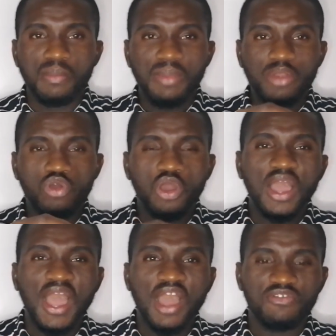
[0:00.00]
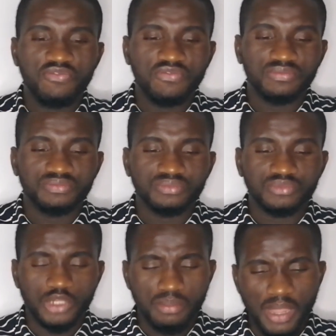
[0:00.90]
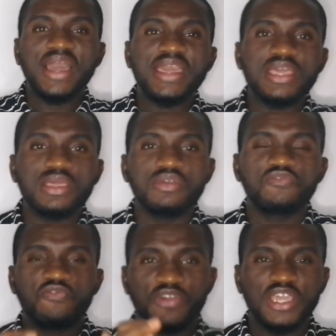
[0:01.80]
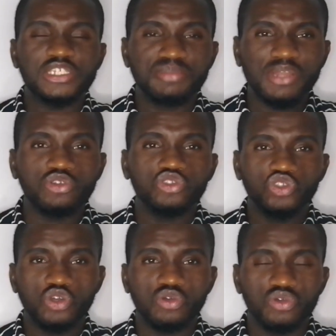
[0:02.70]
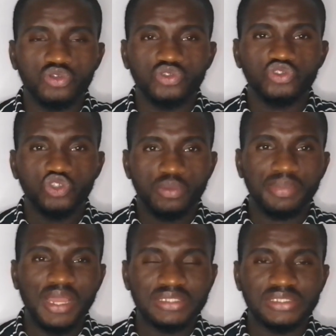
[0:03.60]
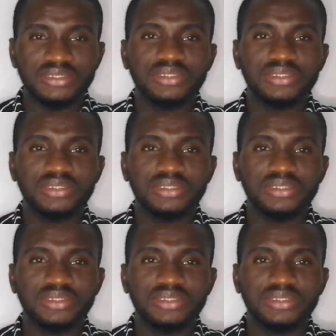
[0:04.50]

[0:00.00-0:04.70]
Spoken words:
apply fresh manure to your plant,